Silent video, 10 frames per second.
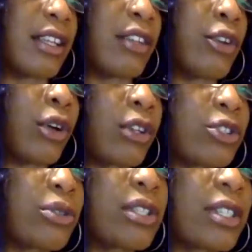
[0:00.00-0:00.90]
your altar
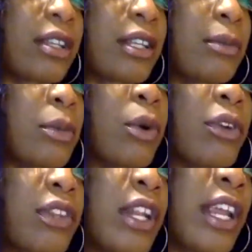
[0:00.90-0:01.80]
is nothing
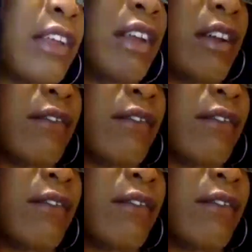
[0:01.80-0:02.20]
more than a